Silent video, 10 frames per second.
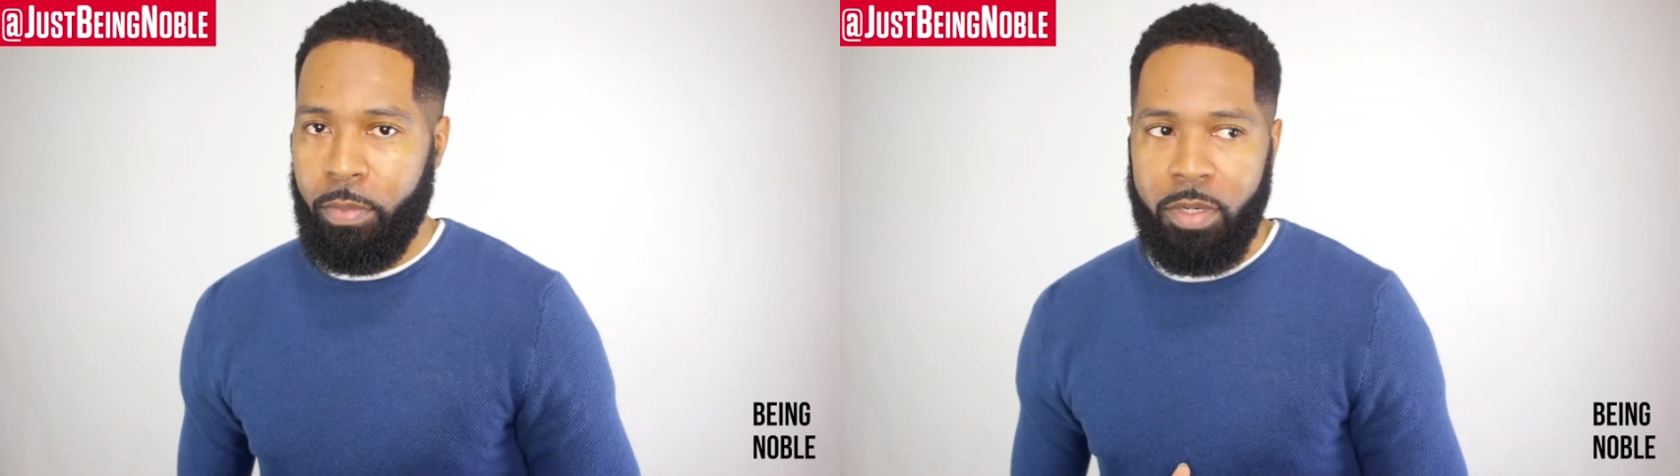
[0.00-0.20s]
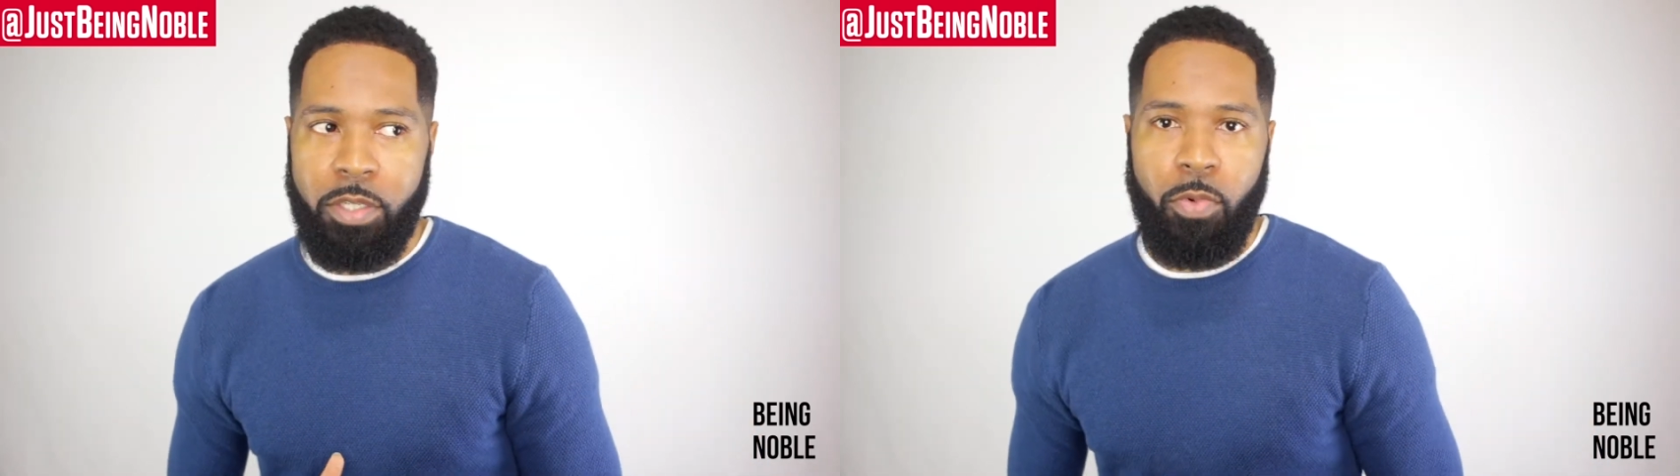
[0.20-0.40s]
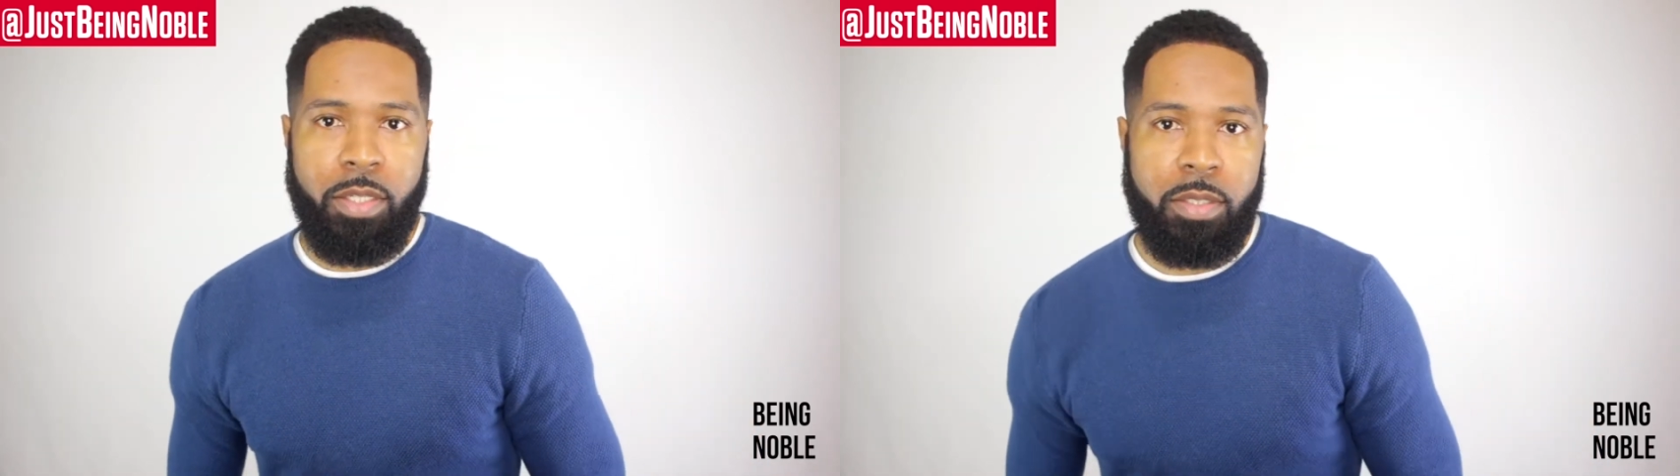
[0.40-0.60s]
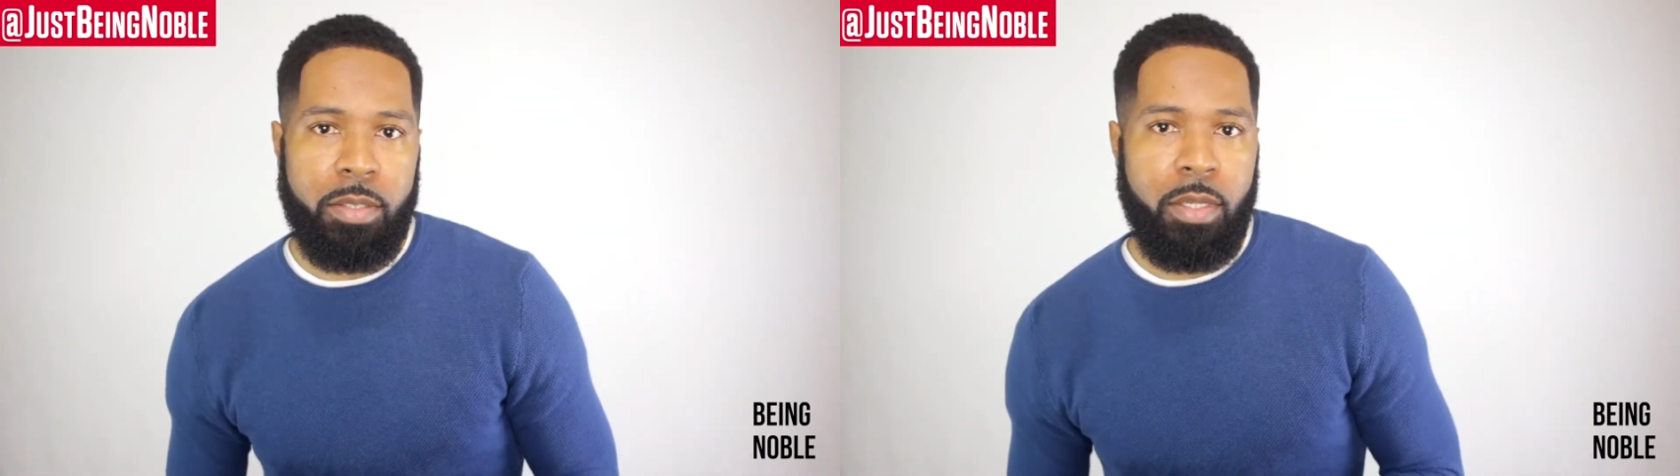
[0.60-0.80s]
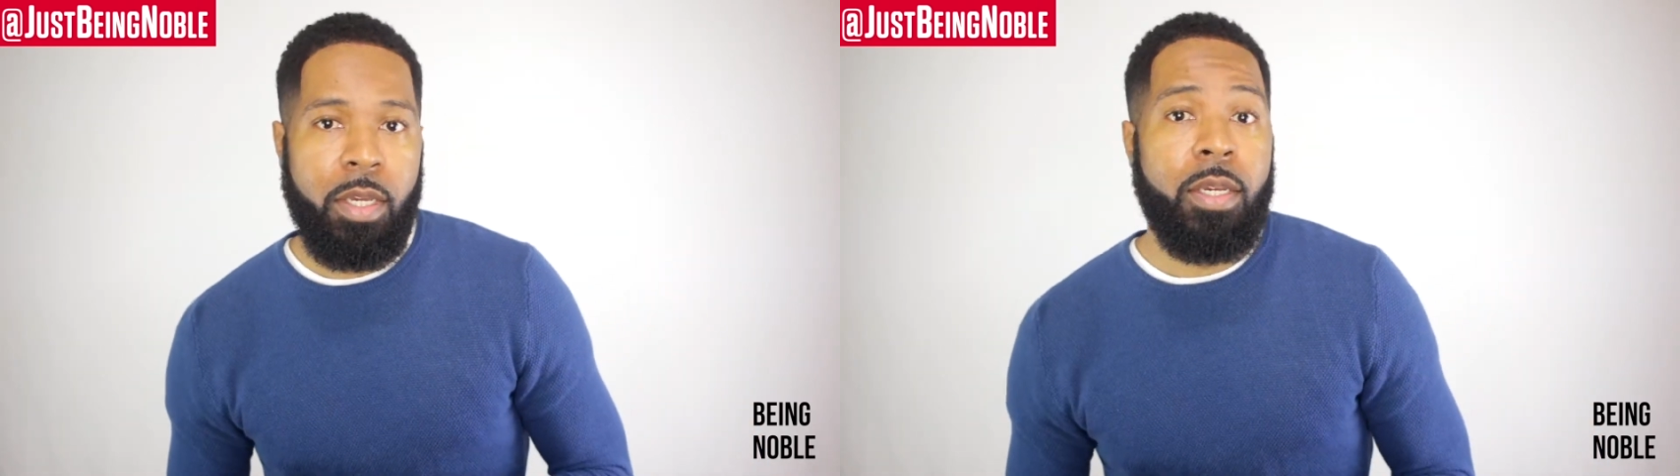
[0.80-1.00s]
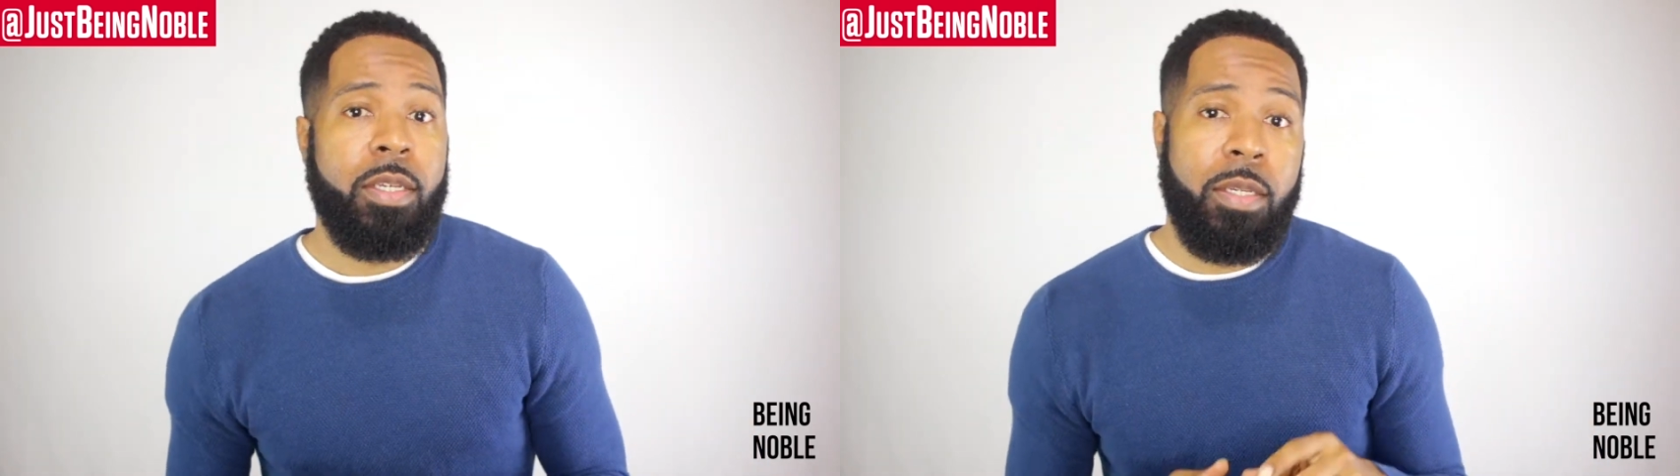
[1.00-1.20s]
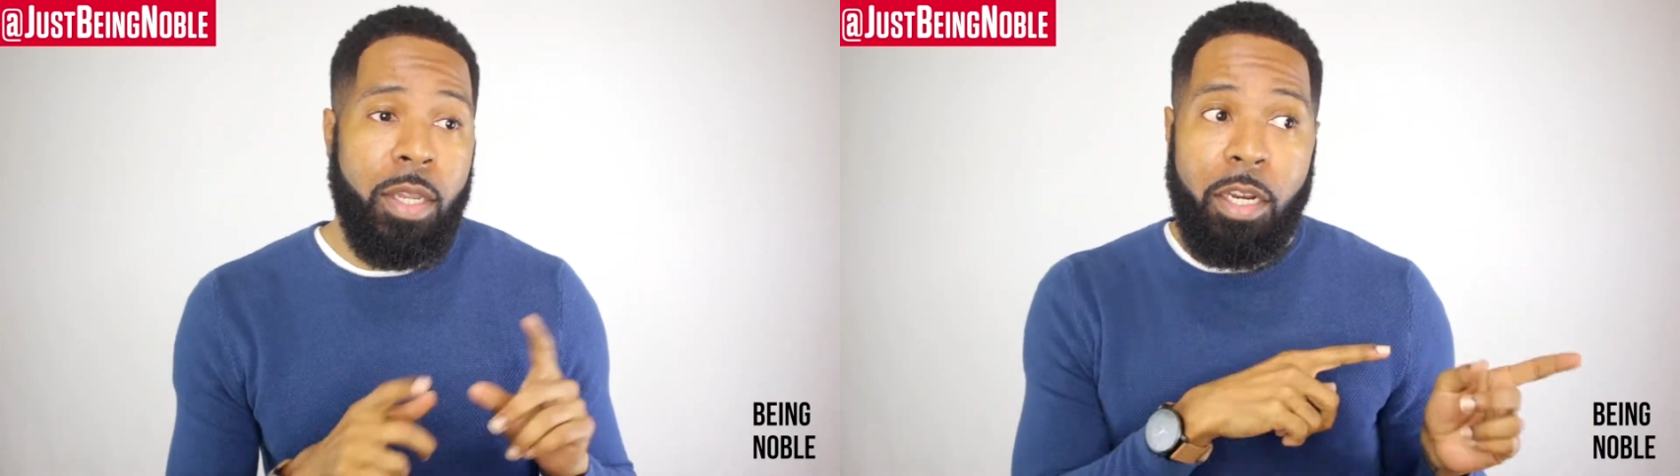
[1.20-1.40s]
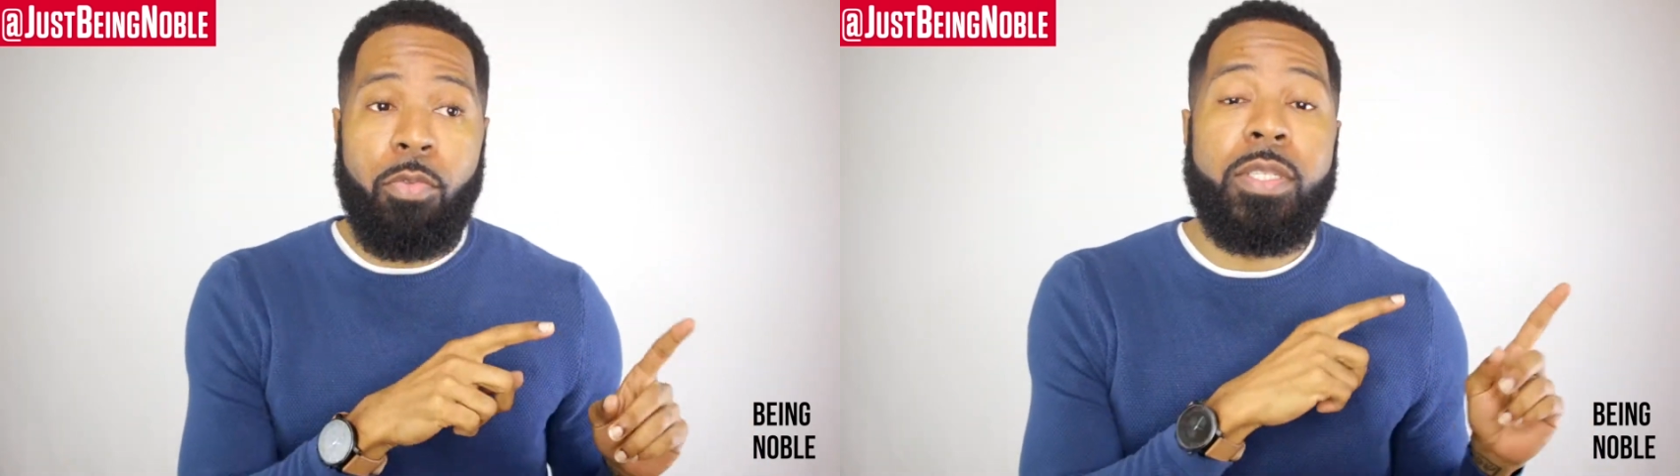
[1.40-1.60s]
She wasn't.
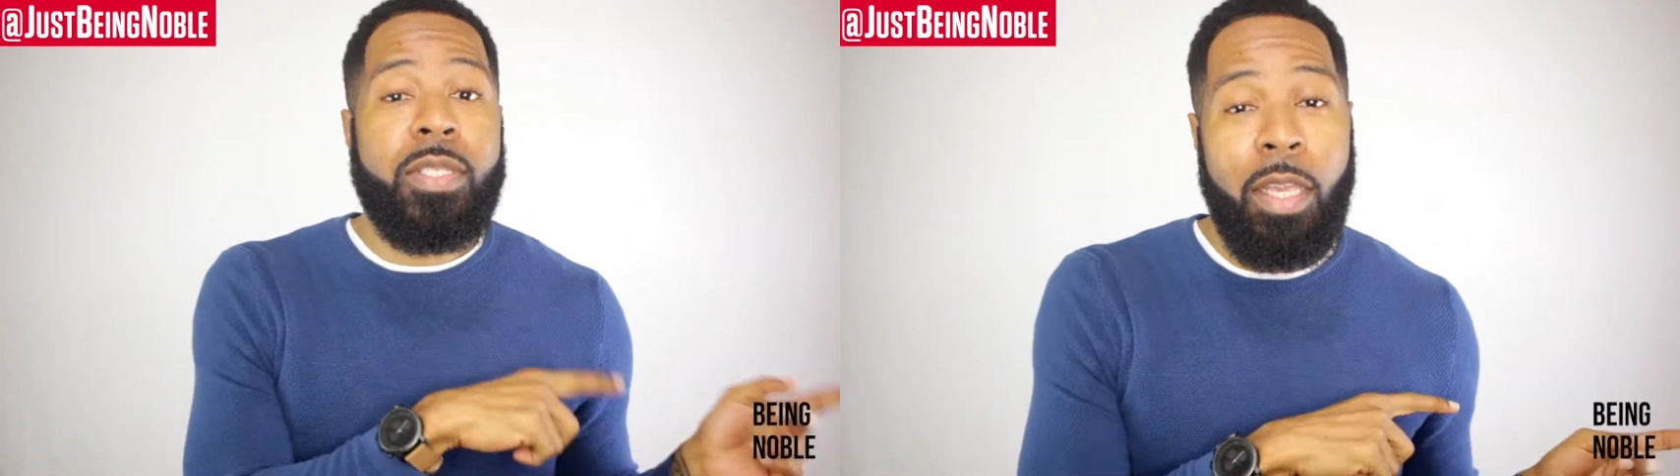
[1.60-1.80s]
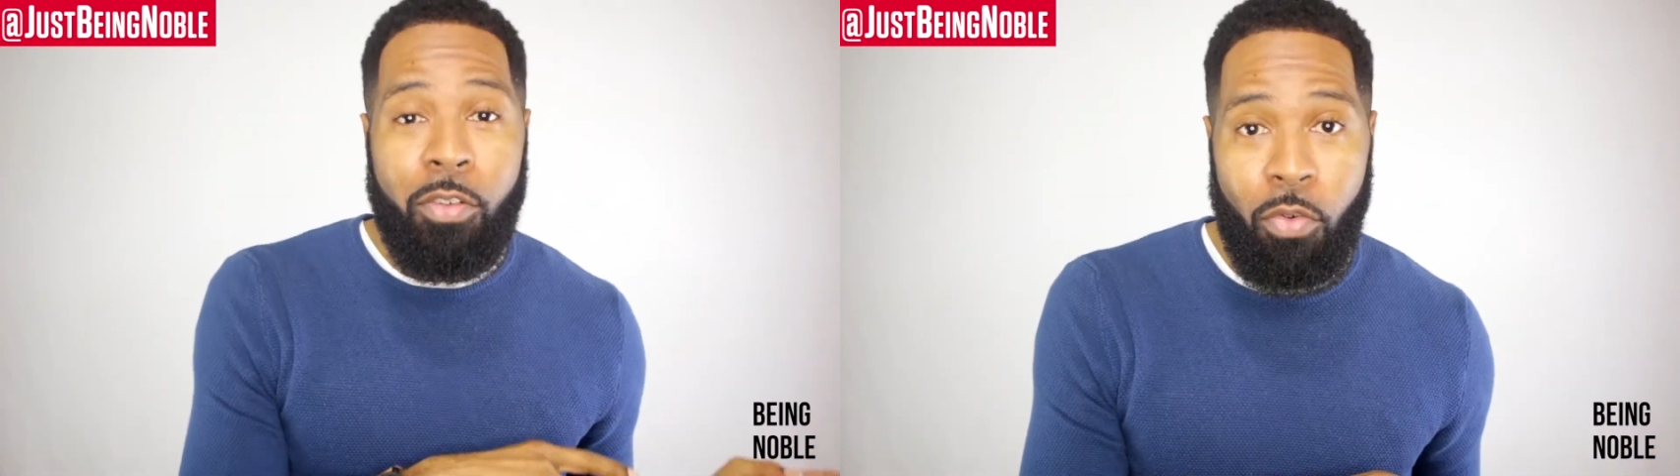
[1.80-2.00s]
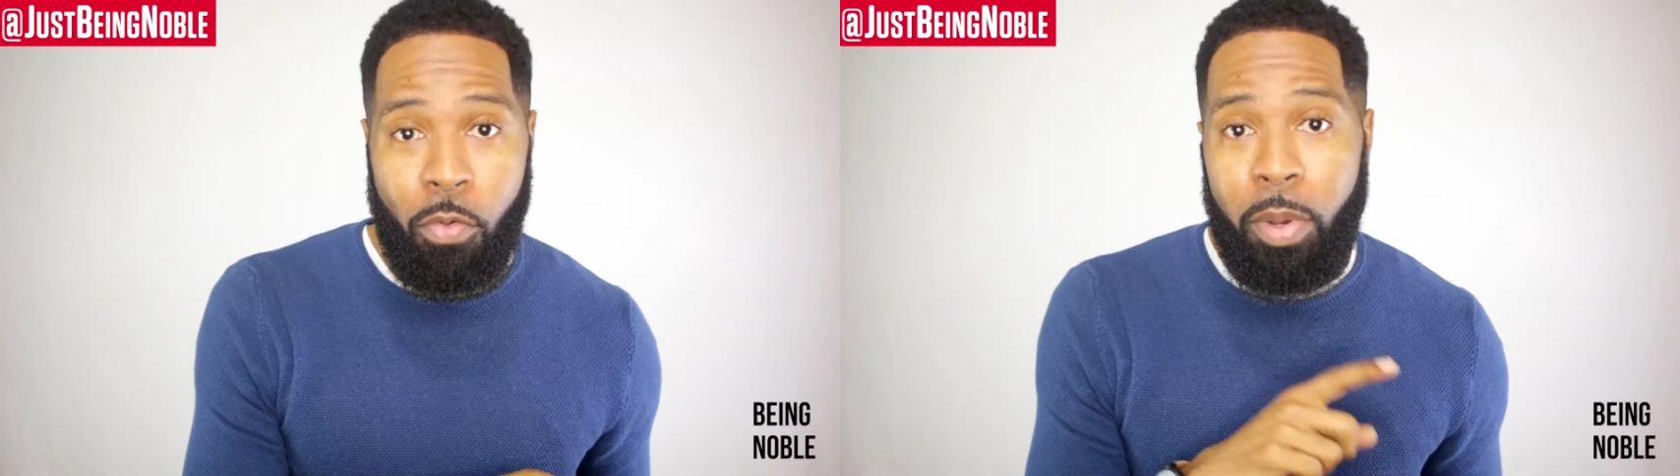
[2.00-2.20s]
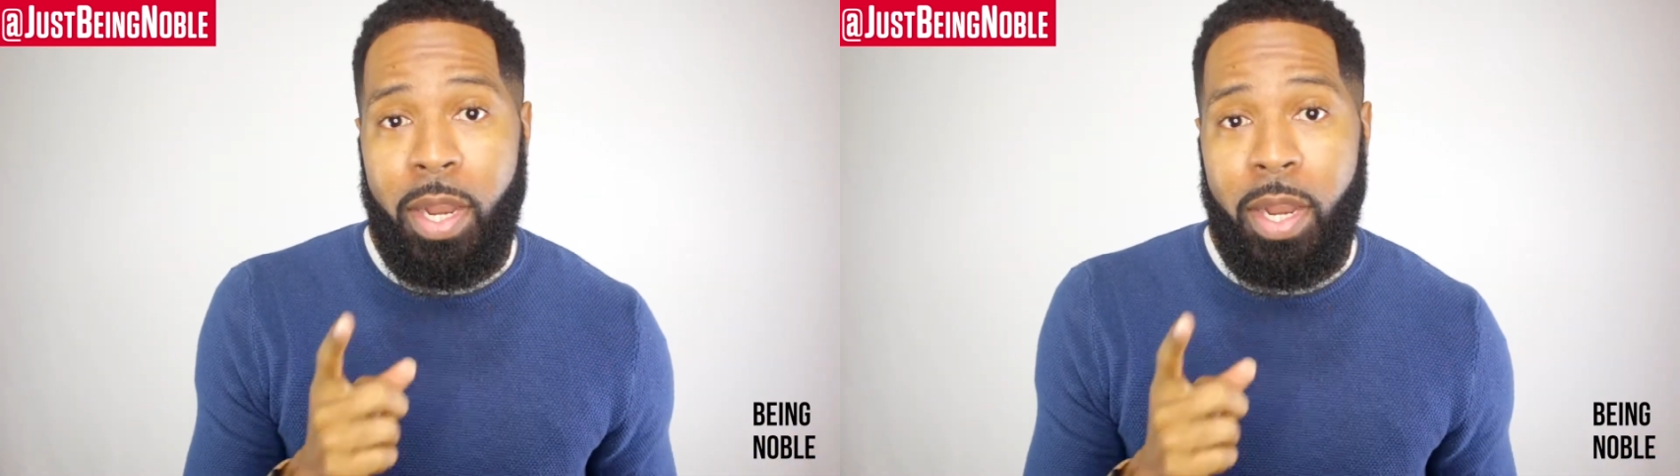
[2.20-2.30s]
Nina was single,